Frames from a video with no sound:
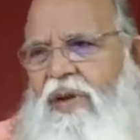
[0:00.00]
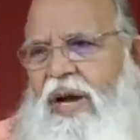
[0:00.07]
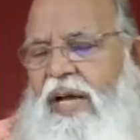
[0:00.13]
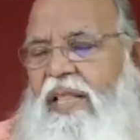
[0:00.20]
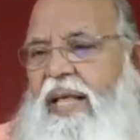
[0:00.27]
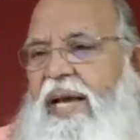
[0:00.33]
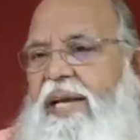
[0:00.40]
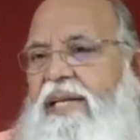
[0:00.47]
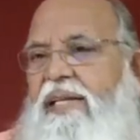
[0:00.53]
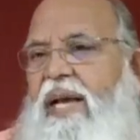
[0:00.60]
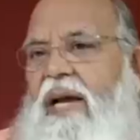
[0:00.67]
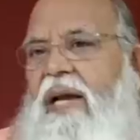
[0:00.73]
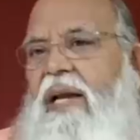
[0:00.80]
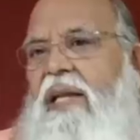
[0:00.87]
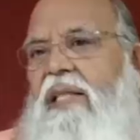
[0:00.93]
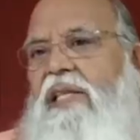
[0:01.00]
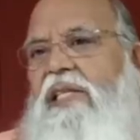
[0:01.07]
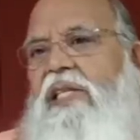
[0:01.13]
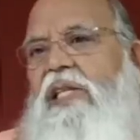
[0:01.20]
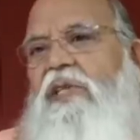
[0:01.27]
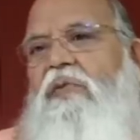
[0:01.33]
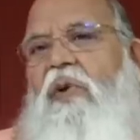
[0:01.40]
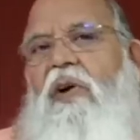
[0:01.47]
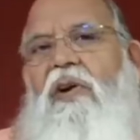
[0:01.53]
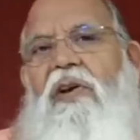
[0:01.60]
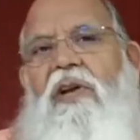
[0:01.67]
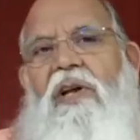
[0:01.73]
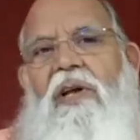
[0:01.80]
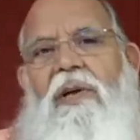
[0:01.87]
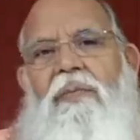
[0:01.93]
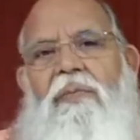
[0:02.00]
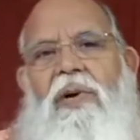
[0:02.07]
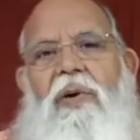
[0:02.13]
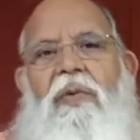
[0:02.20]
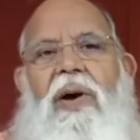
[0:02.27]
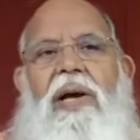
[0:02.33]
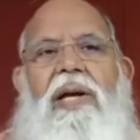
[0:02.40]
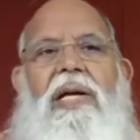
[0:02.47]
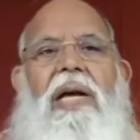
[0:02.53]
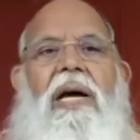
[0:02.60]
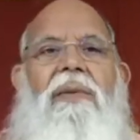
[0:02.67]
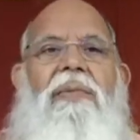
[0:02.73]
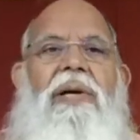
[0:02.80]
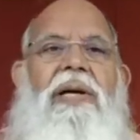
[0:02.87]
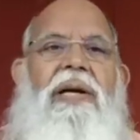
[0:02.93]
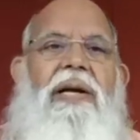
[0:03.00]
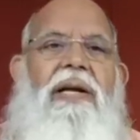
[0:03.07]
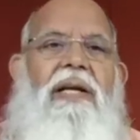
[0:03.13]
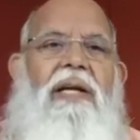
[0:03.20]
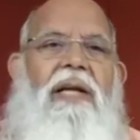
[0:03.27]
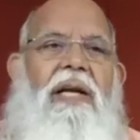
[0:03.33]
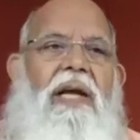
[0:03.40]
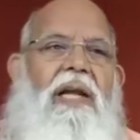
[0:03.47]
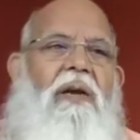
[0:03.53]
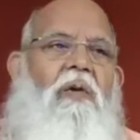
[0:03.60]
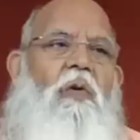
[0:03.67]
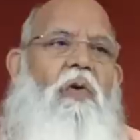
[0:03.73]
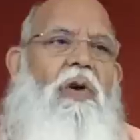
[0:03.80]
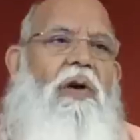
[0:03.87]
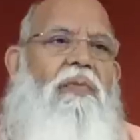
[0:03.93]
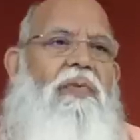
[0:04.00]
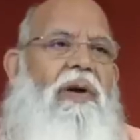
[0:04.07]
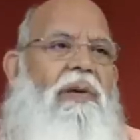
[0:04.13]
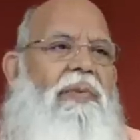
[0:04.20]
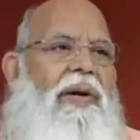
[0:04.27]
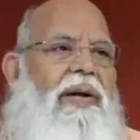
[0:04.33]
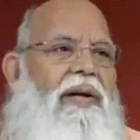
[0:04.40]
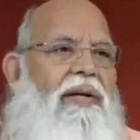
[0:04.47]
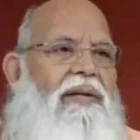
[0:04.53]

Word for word: And exactly this is what Bhagwan Rama did in whole of Ramayana.